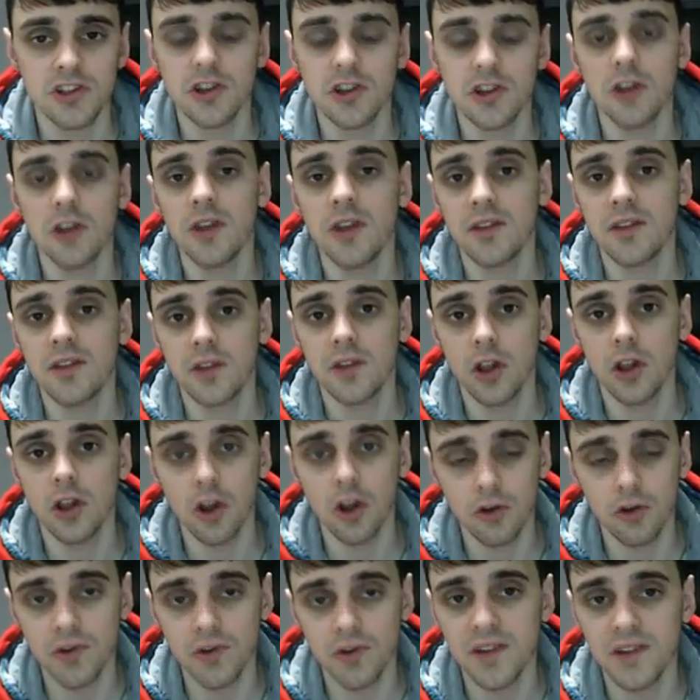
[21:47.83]
Because there's
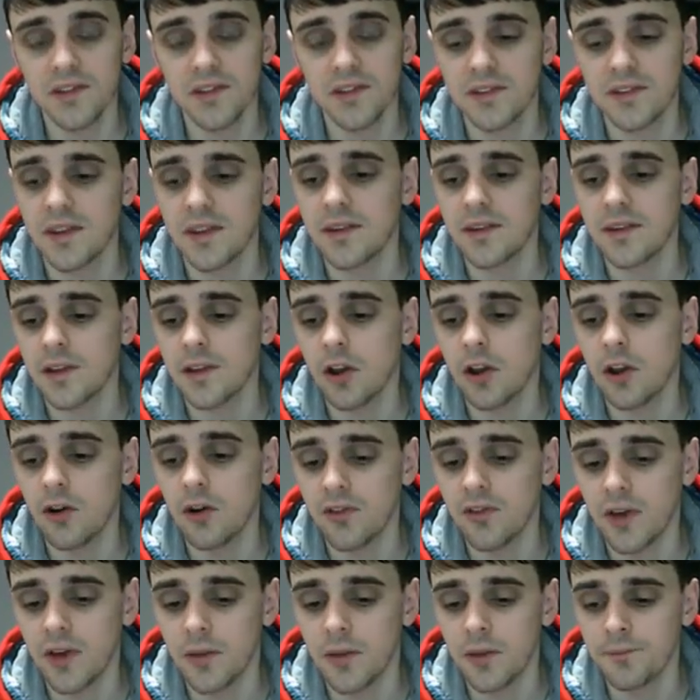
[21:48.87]
a lot of risks. There's a
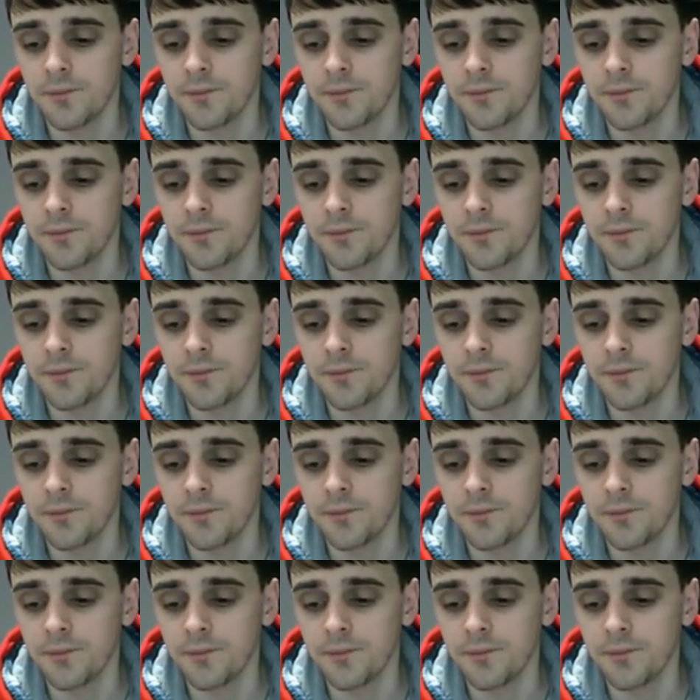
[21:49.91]
lot of